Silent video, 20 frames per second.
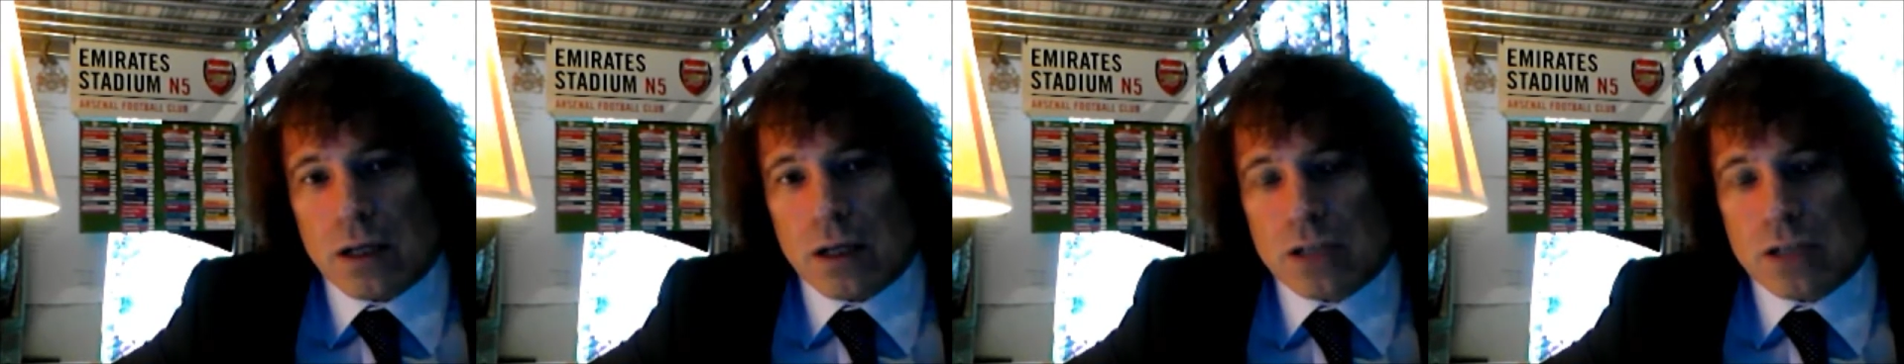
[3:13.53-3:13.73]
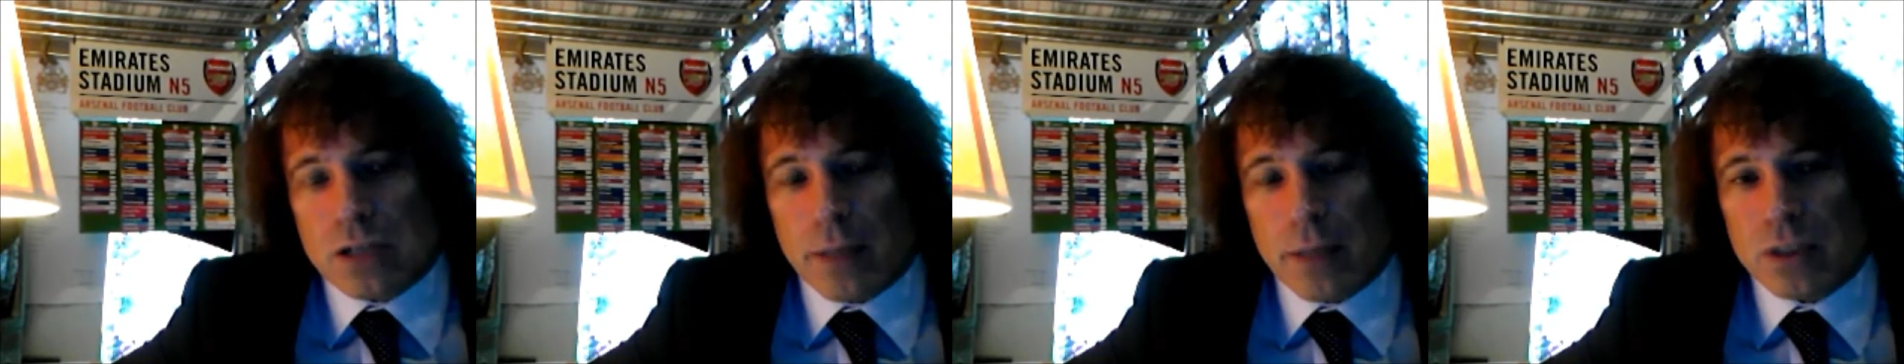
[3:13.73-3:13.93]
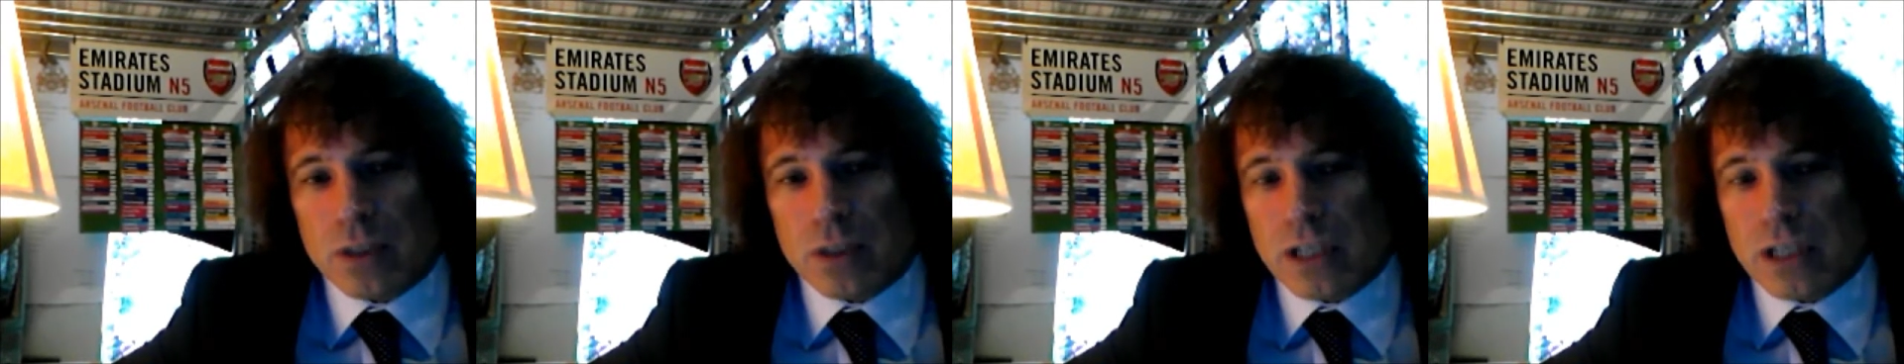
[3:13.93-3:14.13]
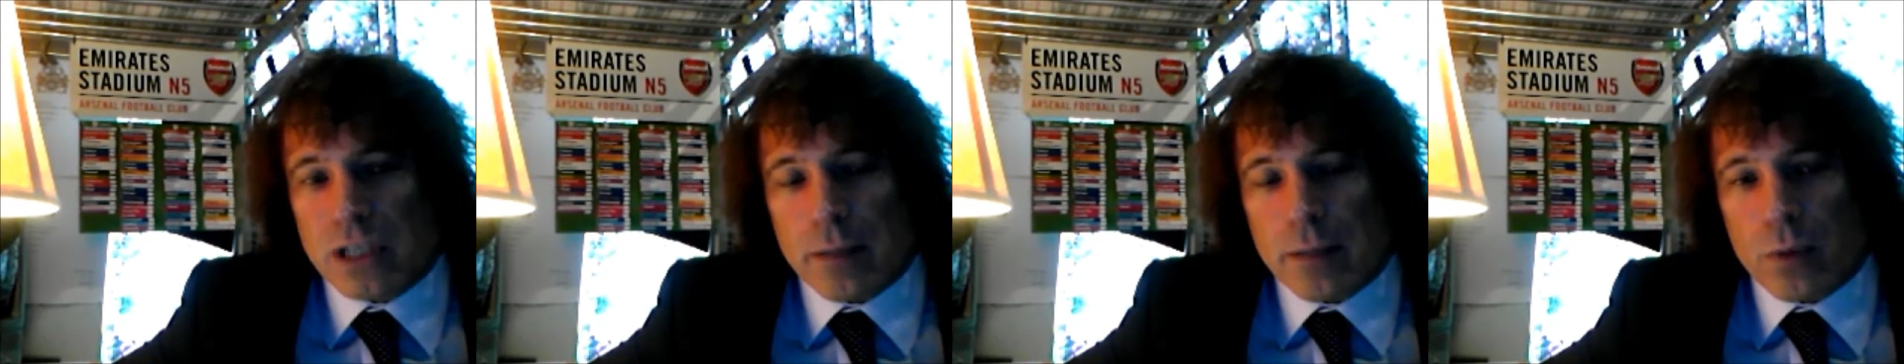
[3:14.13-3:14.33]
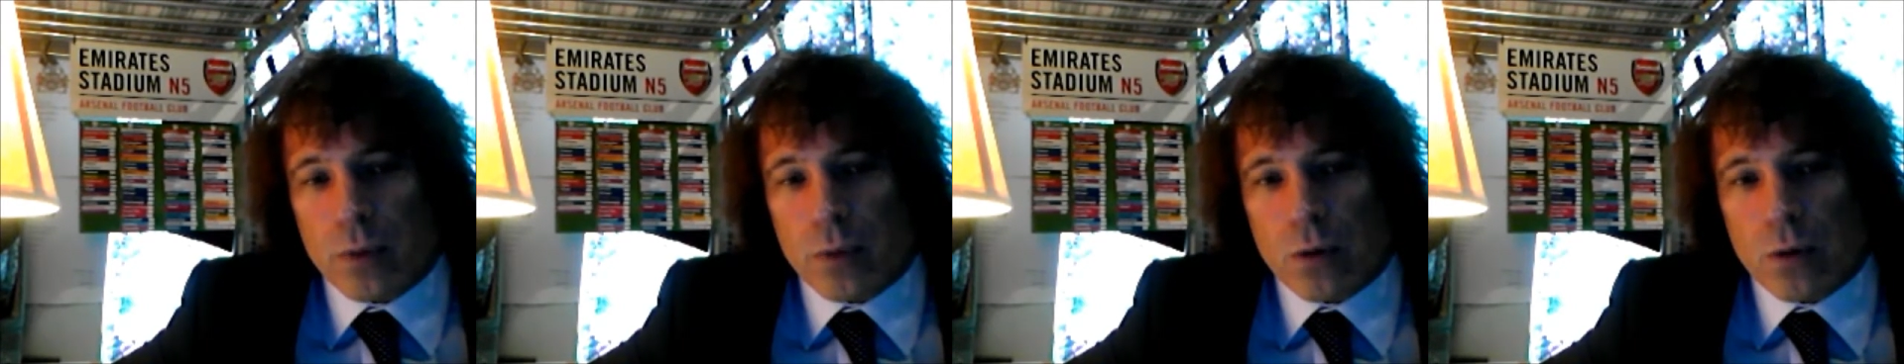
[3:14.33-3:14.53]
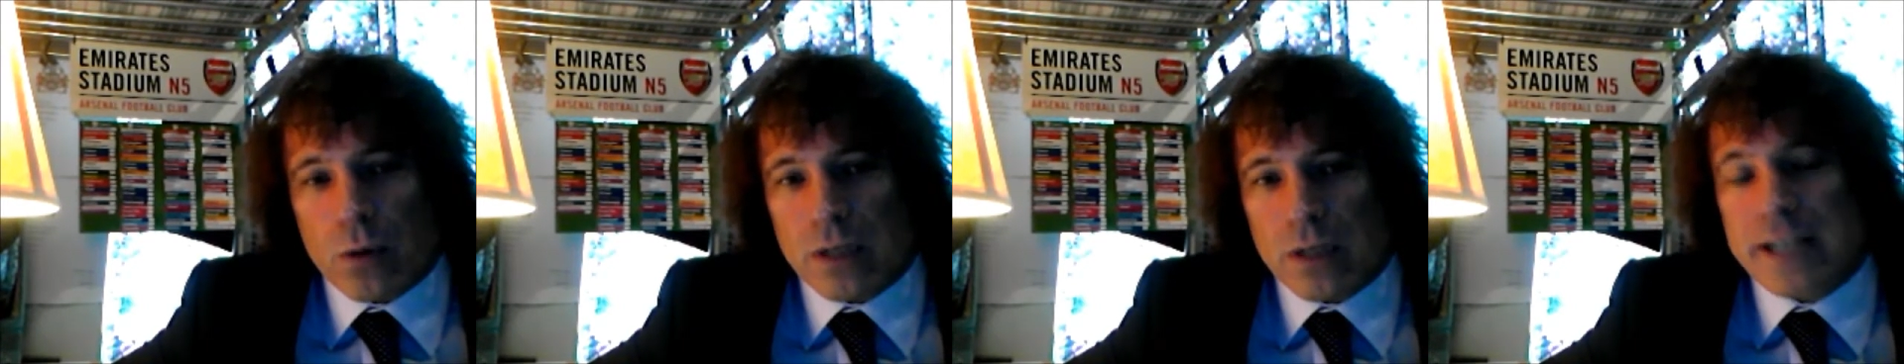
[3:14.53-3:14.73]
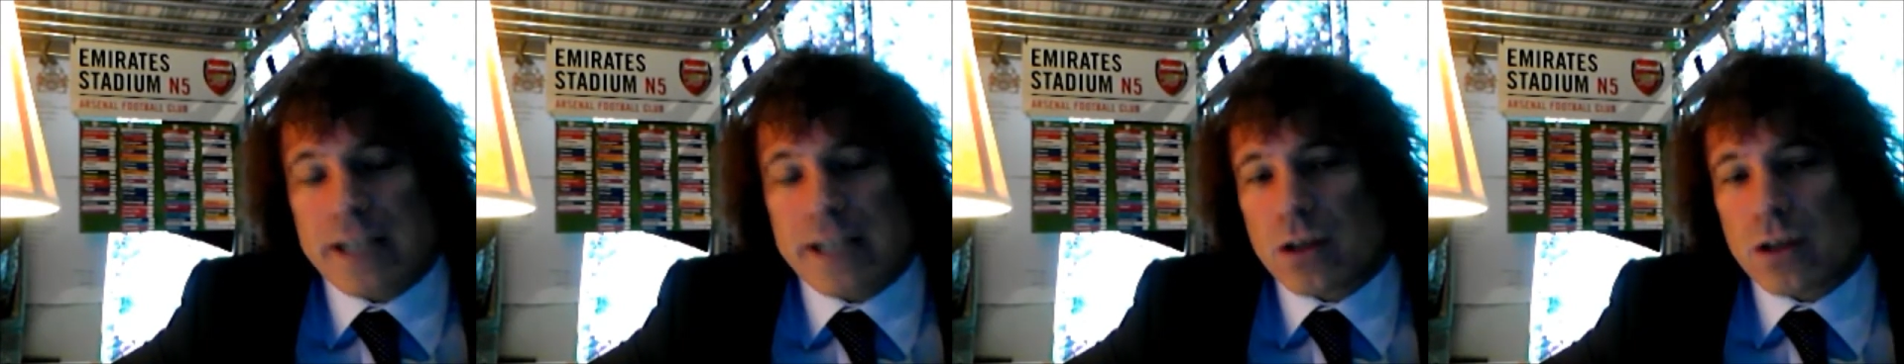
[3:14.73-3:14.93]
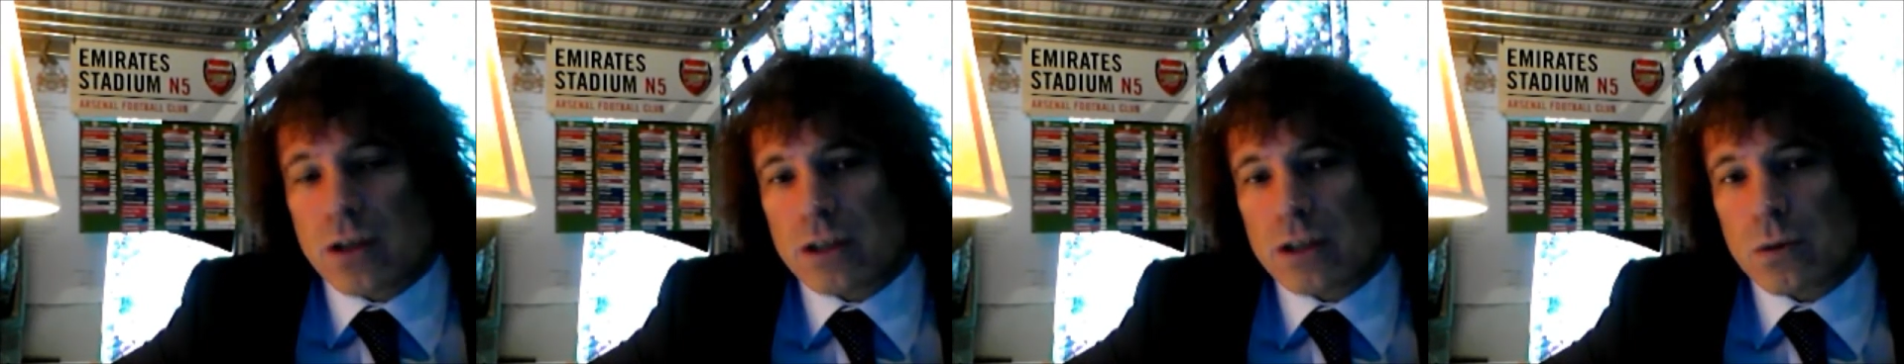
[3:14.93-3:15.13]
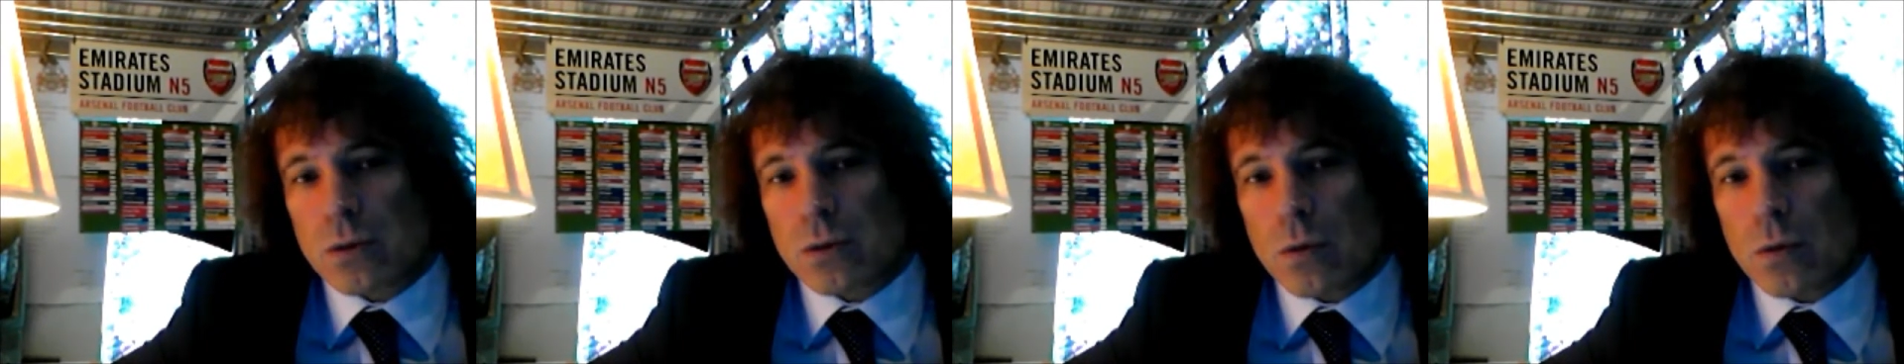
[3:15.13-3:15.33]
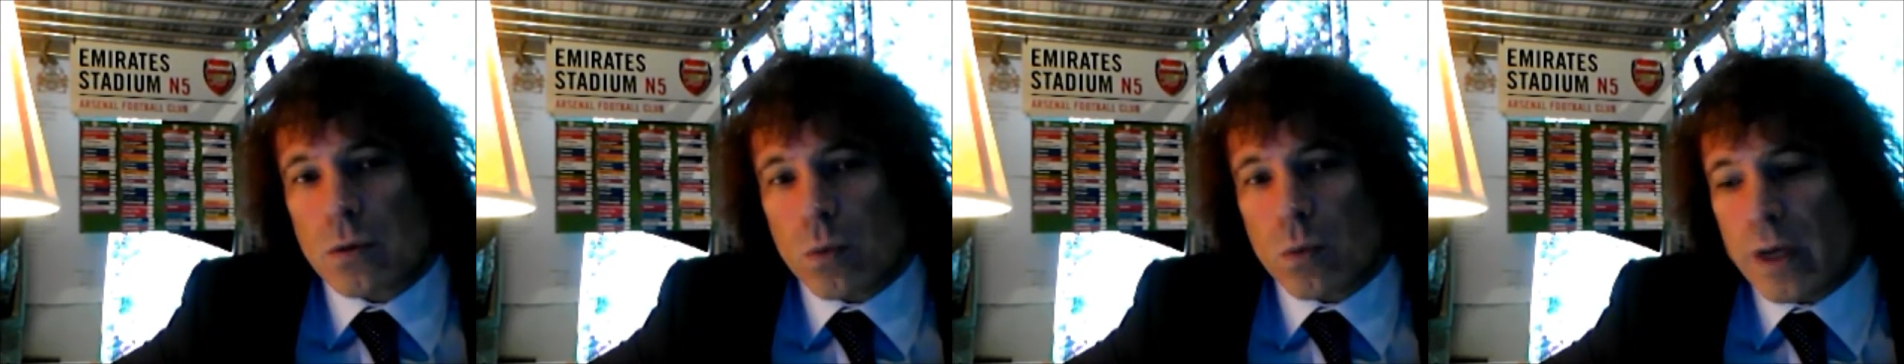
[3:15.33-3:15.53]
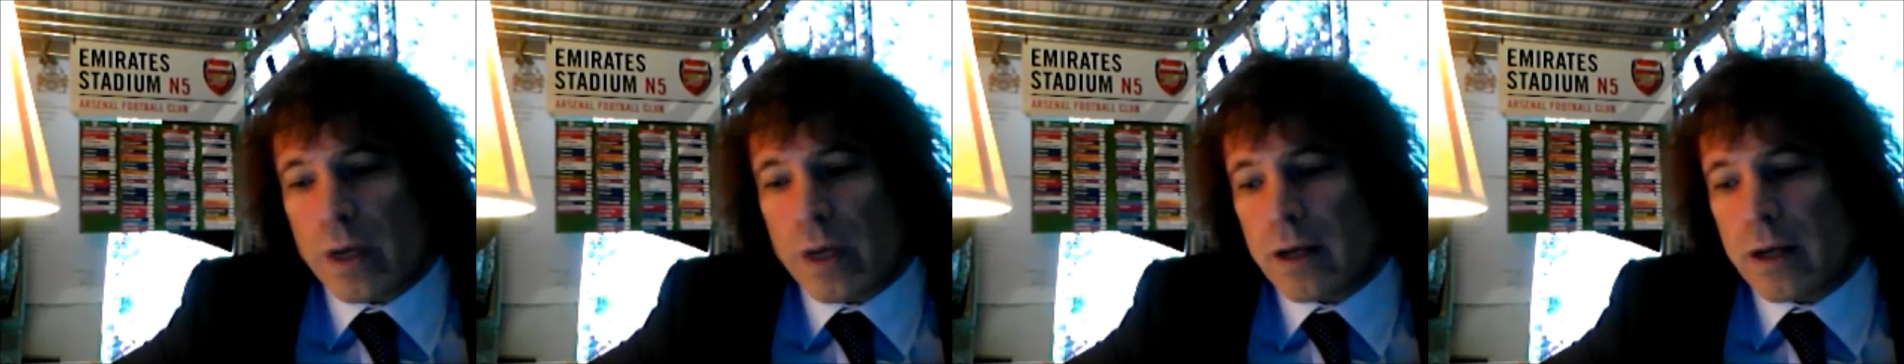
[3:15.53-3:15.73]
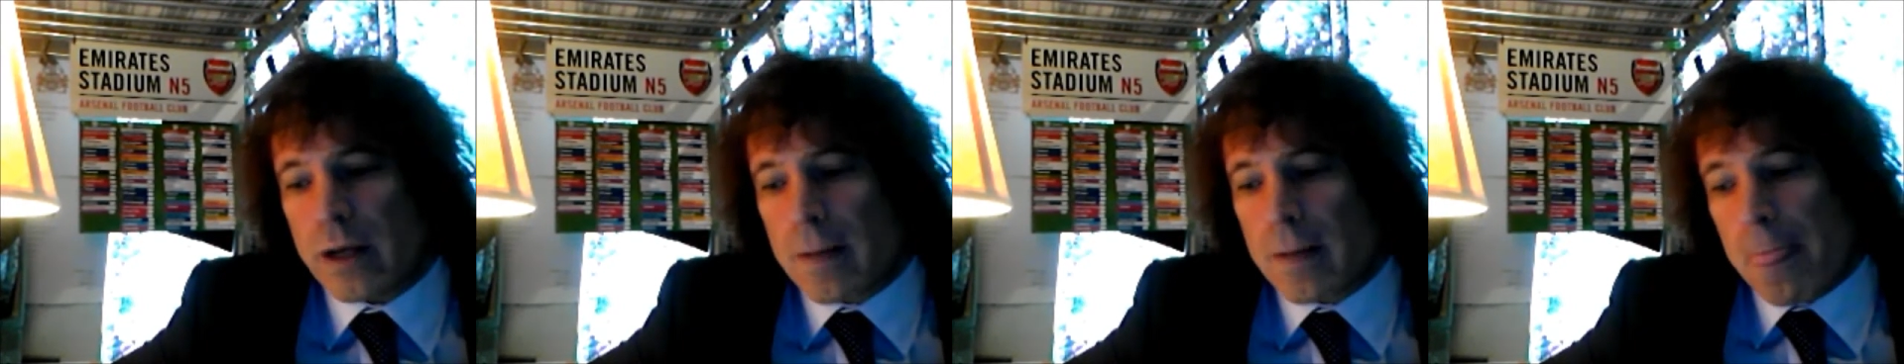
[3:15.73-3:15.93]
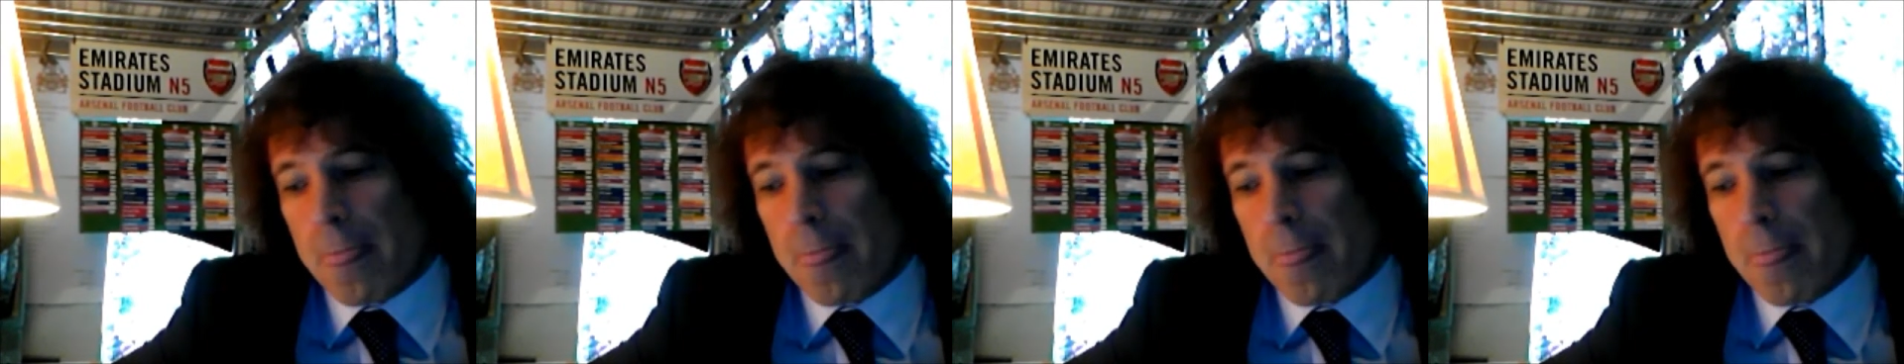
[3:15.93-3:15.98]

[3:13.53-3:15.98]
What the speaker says: Championship or League title winner